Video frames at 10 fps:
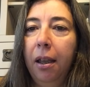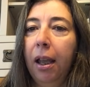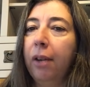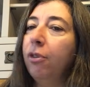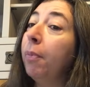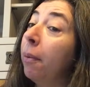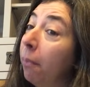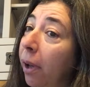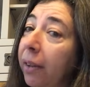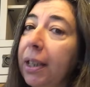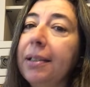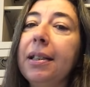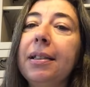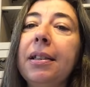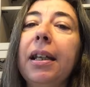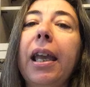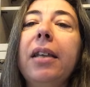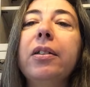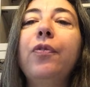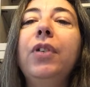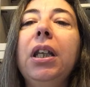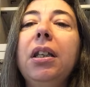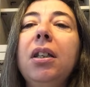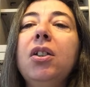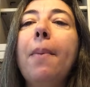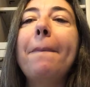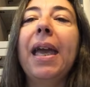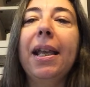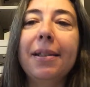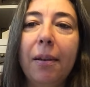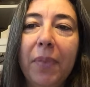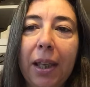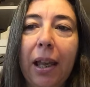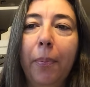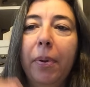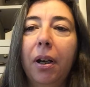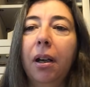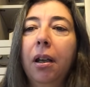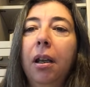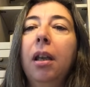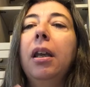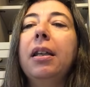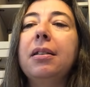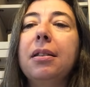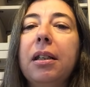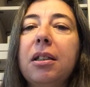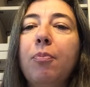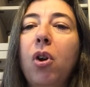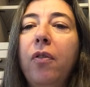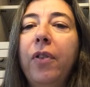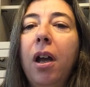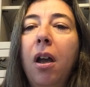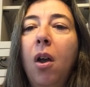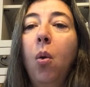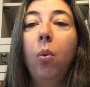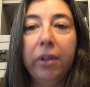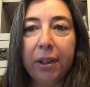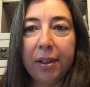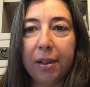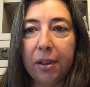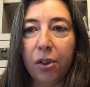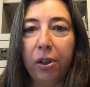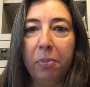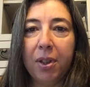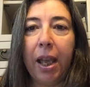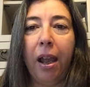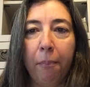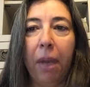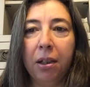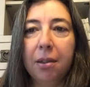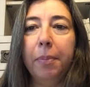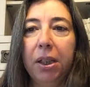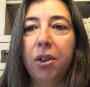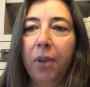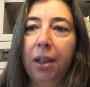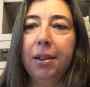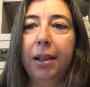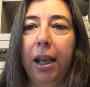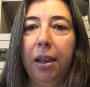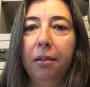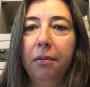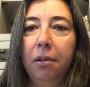And remember, this isn't a case of needing to make something happen. It's more of a, what does the script say I'm meant to be doing today?